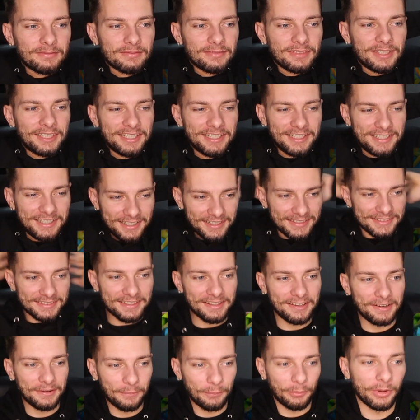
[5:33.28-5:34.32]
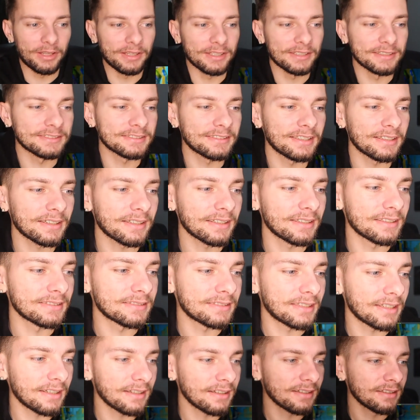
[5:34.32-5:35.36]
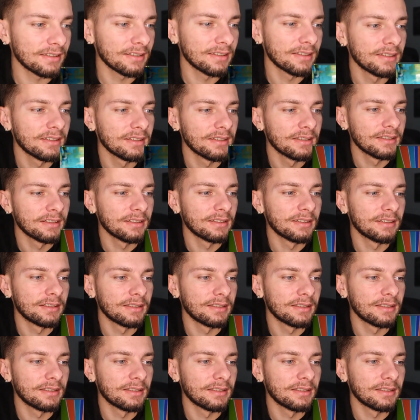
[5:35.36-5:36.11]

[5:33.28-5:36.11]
you got that umbrella stuck in his hair.